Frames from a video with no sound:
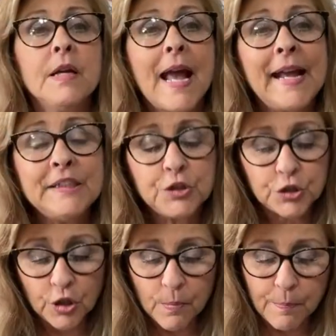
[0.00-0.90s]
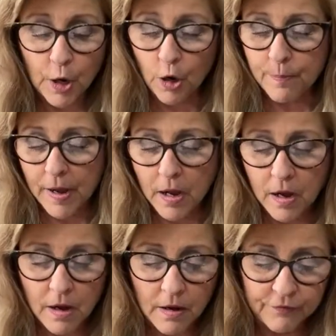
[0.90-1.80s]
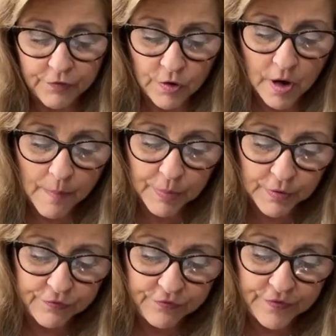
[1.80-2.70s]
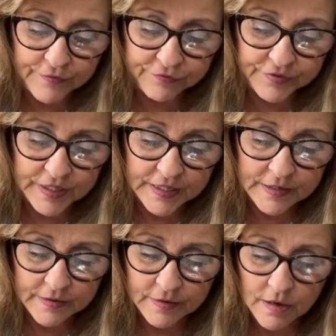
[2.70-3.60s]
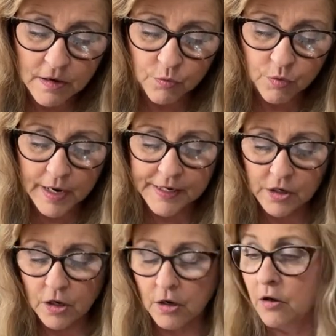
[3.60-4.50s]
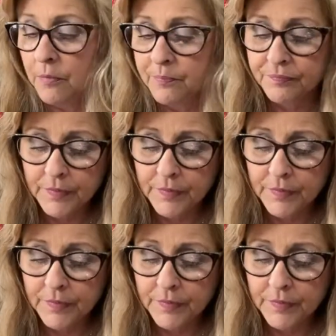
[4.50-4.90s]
Angel Burba for number 50. All right, girl.